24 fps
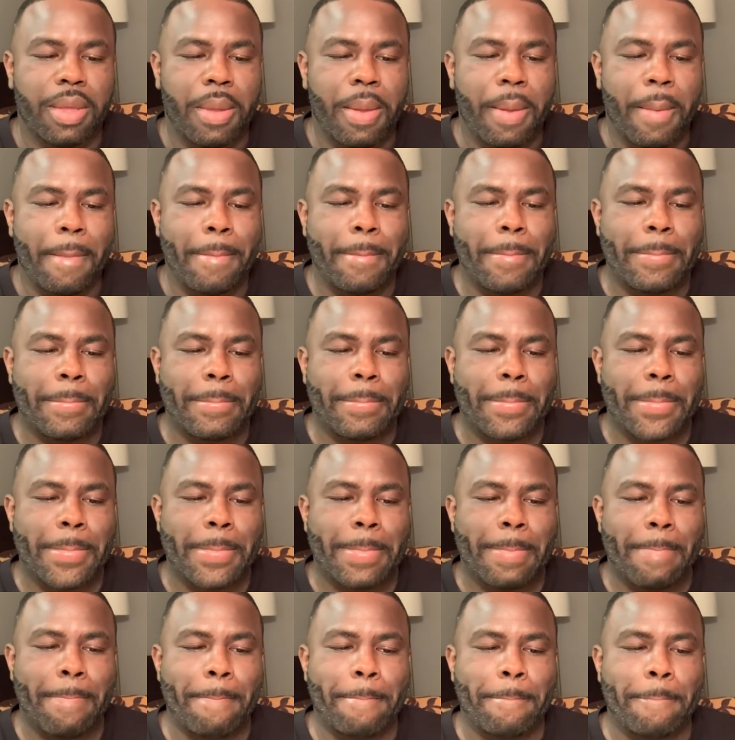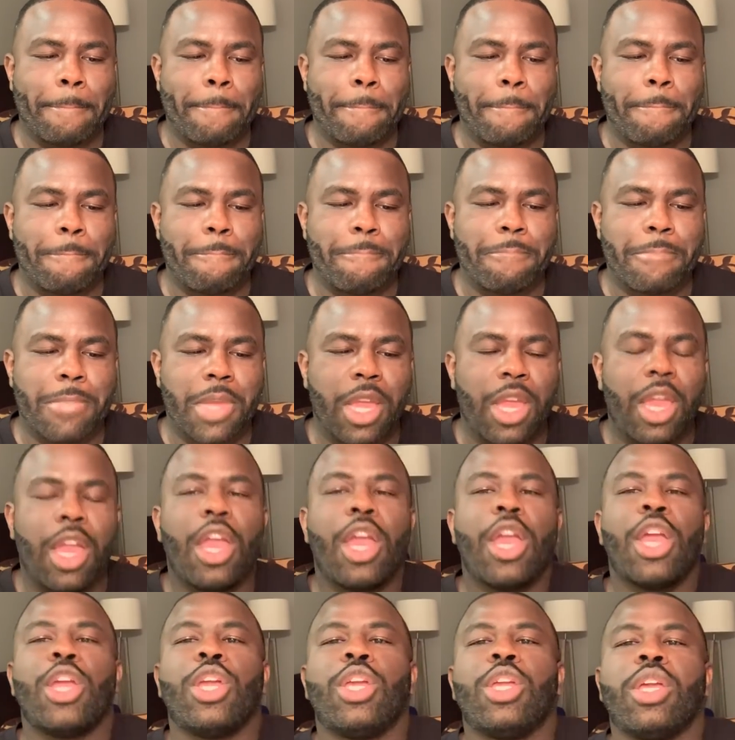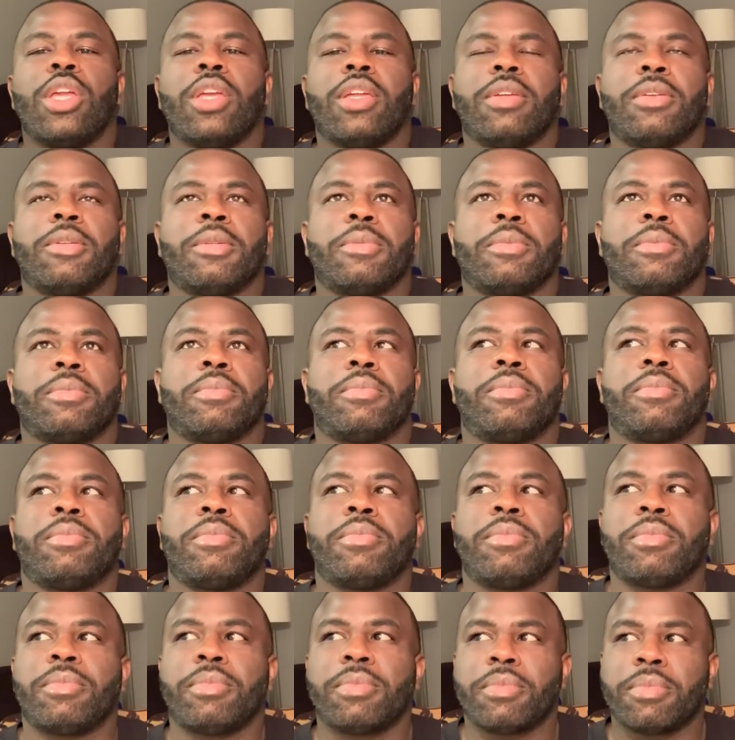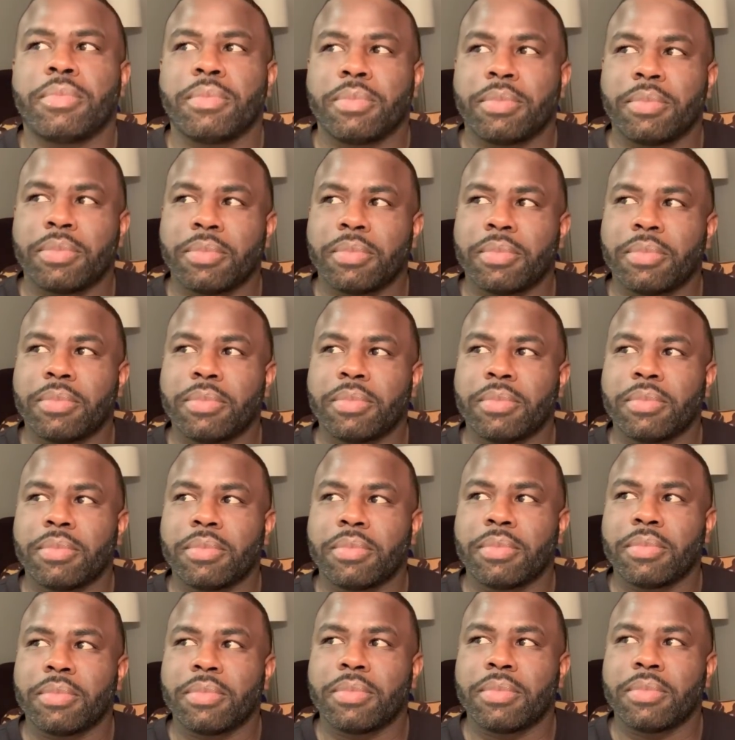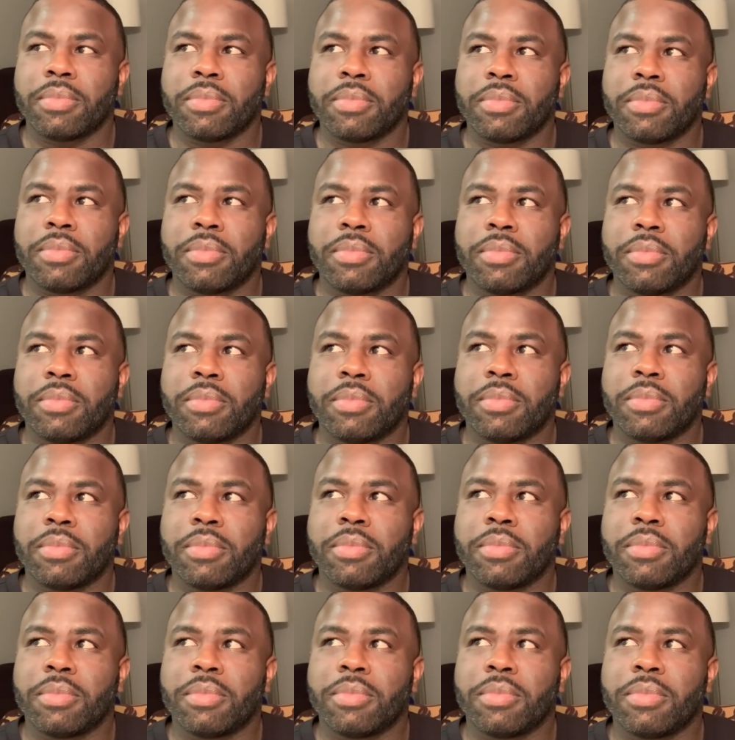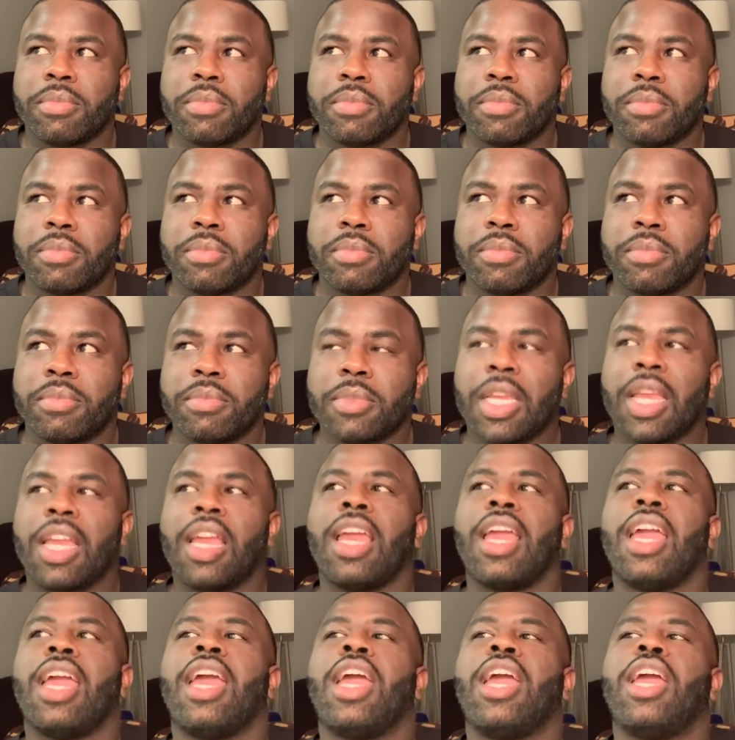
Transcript: (silence)